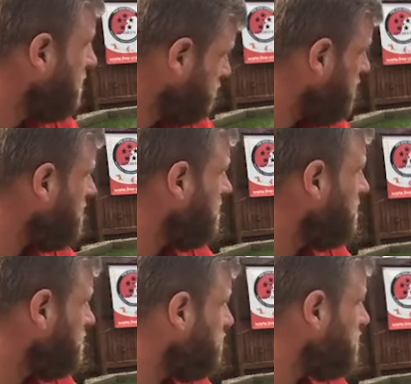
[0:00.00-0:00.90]
No, show.
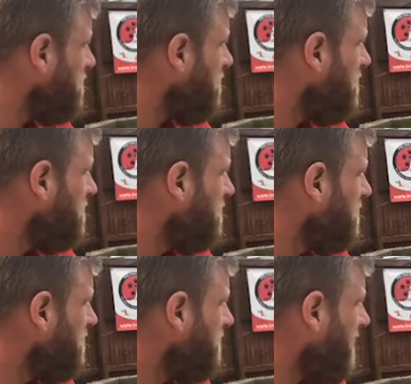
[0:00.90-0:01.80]
Just show.
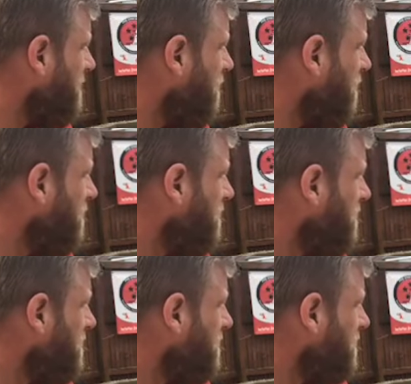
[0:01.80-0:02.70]
1,
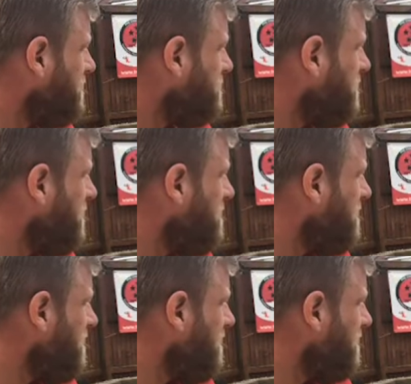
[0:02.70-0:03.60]

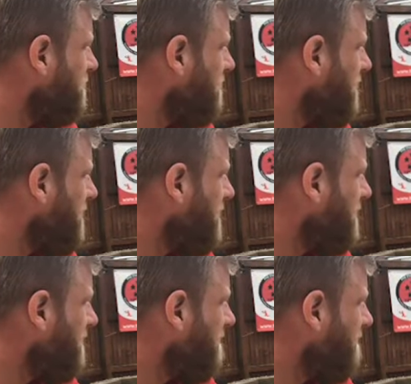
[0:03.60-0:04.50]
2, 3,
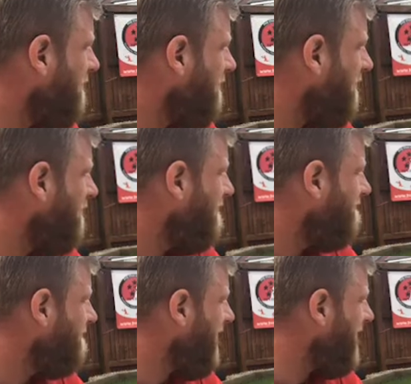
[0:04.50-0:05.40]
4,
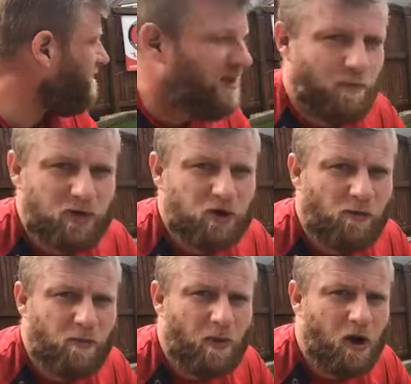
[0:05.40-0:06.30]
5. And then we
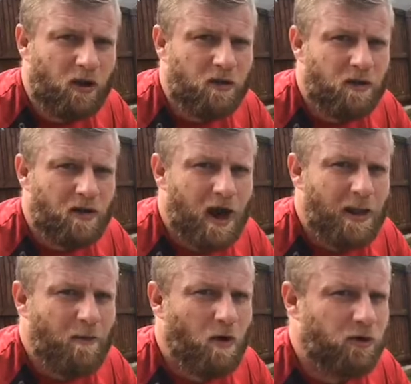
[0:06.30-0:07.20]
stop the ball.
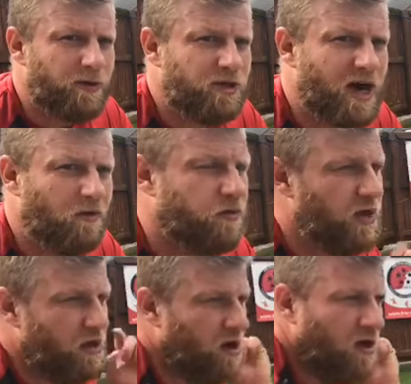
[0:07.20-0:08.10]
And then what do we shout,
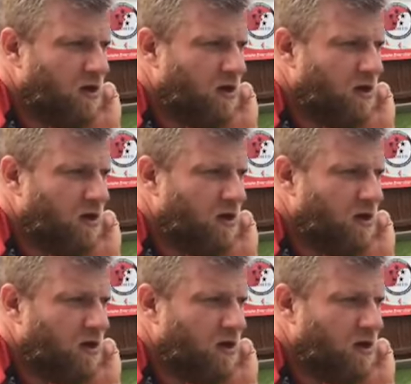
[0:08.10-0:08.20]
Theo?